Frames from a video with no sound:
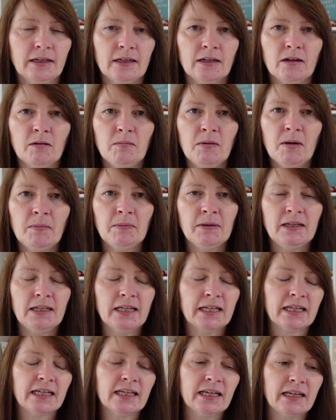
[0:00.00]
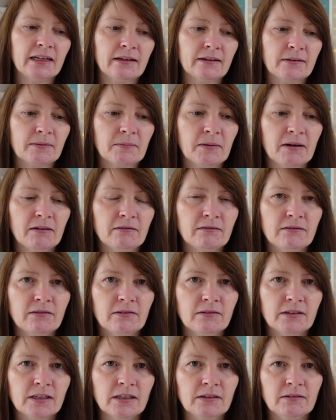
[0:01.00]
And I'll pop a link in as well
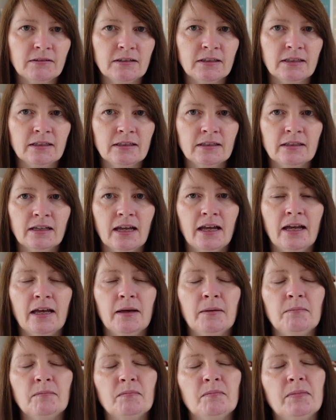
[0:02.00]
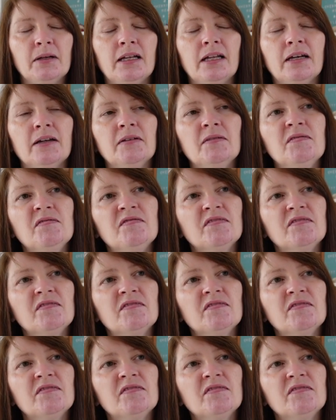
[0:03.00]
for you in below.